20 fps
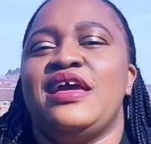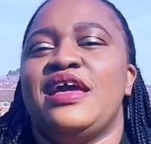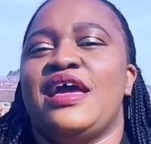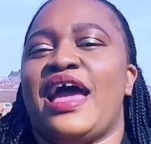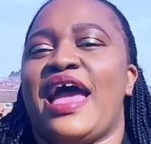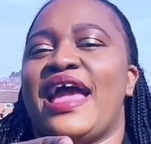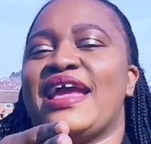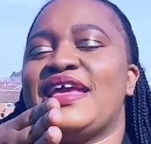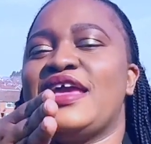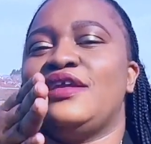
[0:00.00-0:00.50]

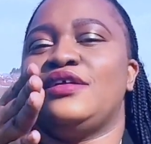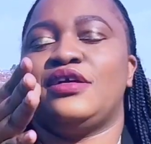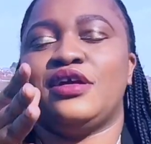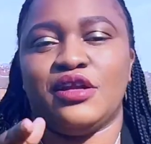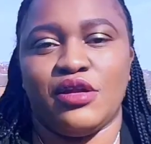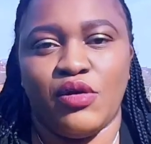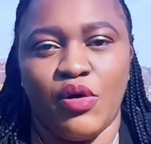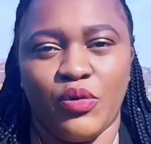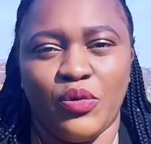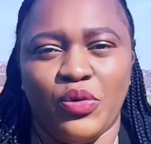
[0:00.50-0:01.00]
I can
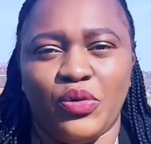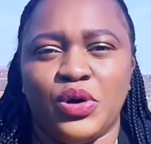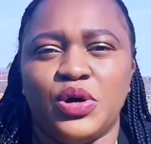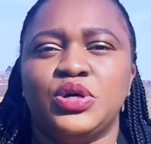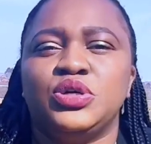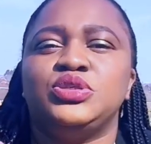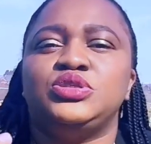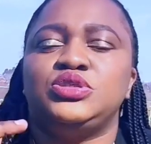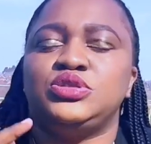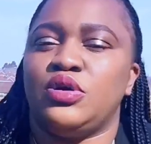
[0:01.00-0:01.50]
clock
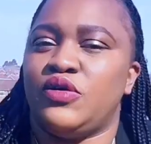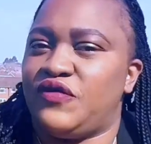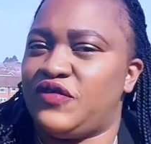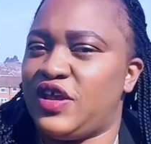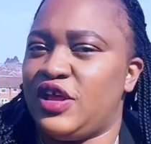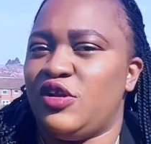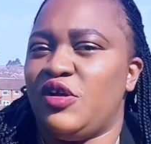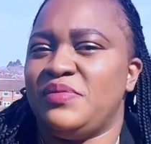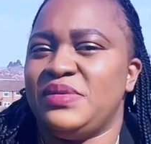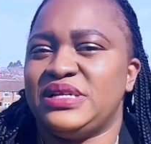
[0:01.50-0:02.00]
12
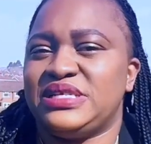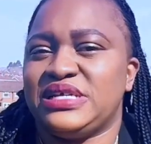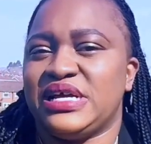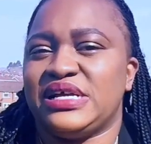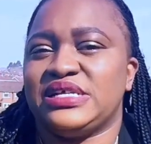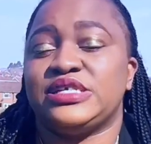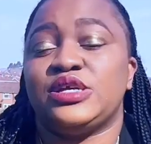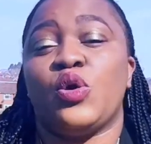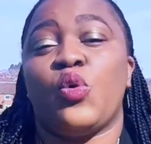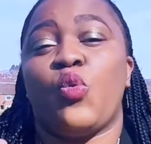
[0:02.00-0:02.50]

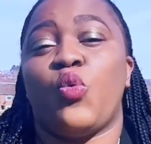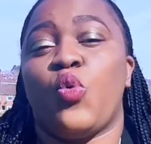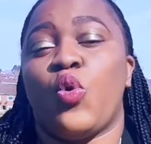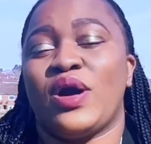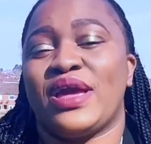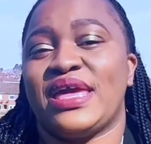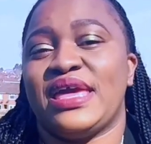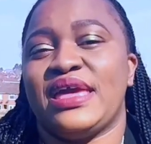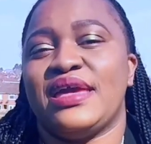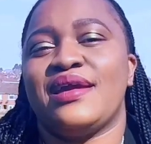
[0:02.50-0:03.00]
kilometers
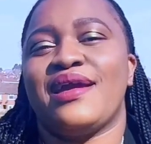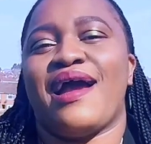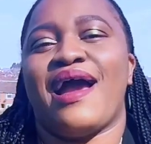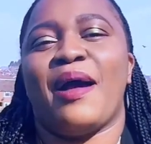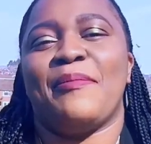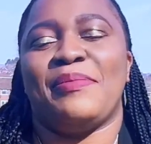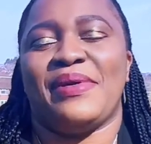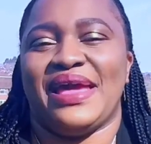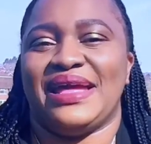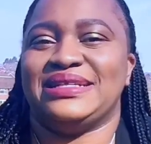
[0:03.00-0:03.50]
walking
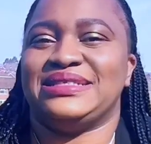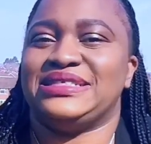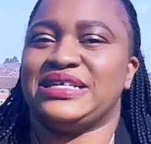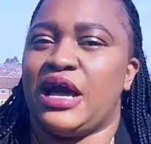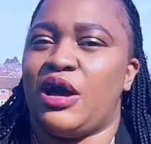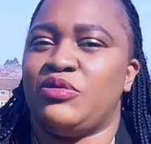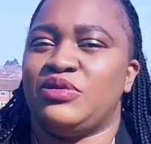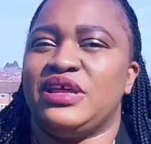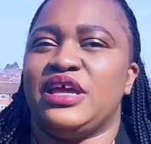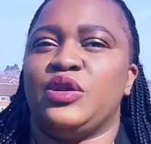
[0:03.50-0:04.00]
up and
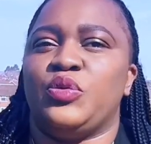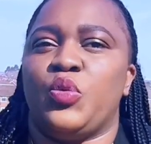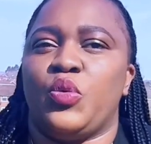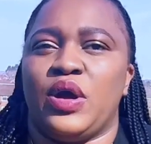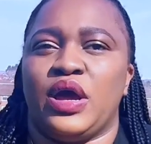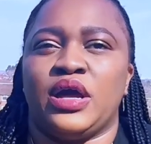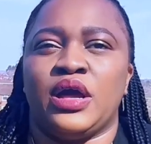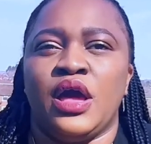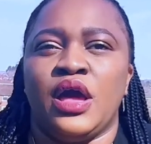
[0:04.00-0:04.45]
down at work.